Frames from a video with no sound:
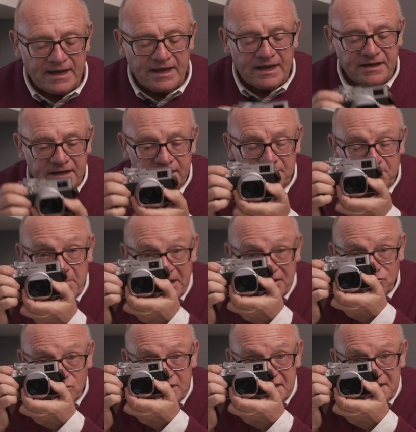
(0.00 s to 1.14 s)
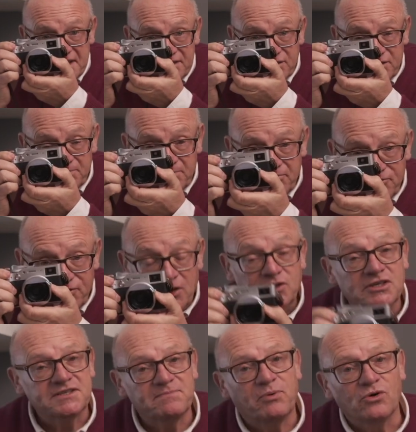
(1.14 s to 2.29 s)
and I manually set the
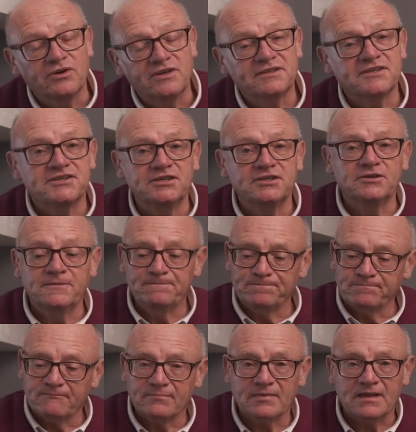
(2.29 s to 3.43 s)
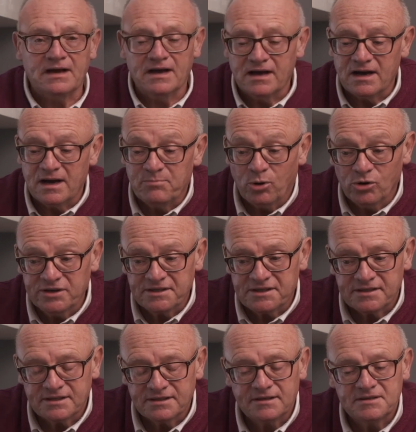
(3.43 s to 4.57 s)
focus point to uh, a point,
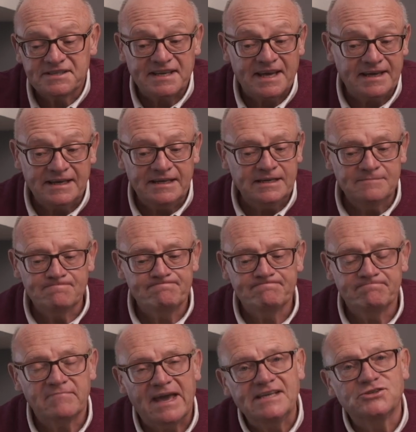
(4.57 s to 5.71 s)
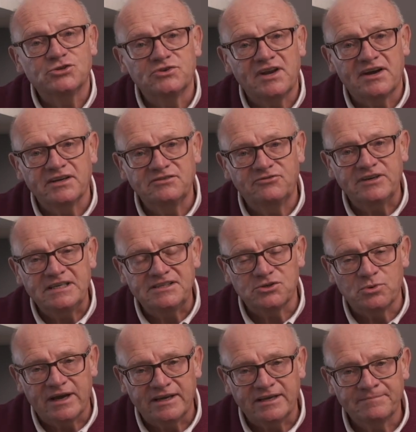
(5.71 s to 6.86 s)
say, eight or nine feet
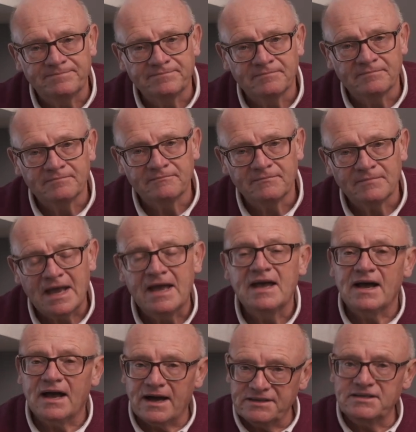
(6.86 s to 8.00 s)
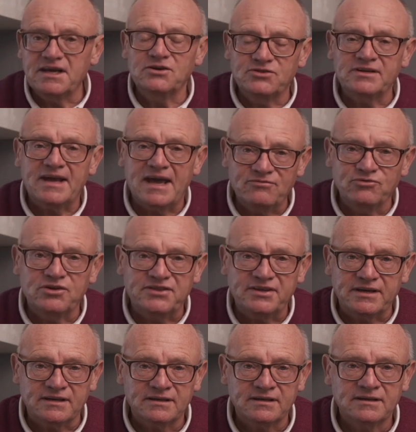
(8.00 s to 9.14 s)
away, I know that
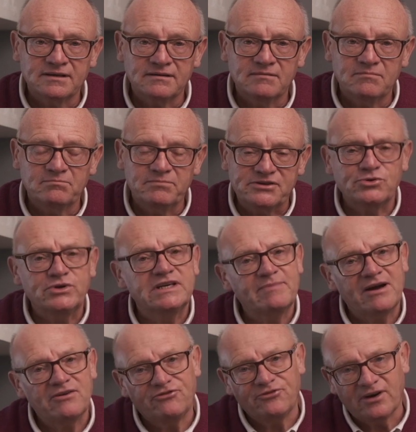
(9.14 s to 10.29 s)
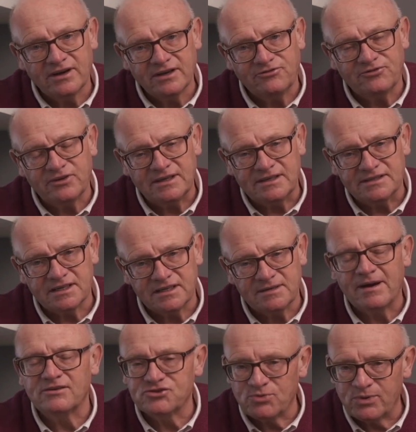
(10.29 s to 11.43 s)
everything between about five feet and
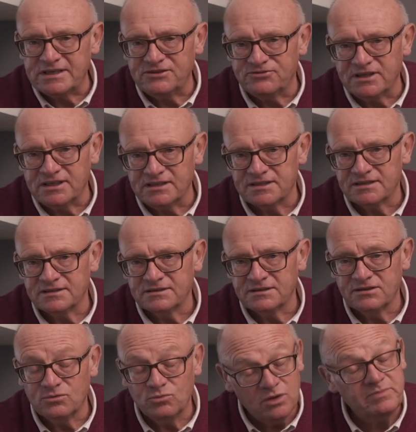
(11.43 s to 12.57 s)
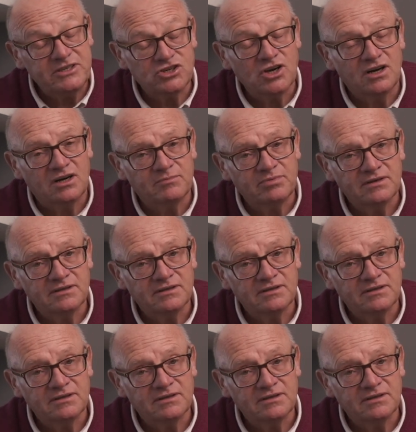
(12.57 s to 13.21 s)
about 20 feet will be sharp.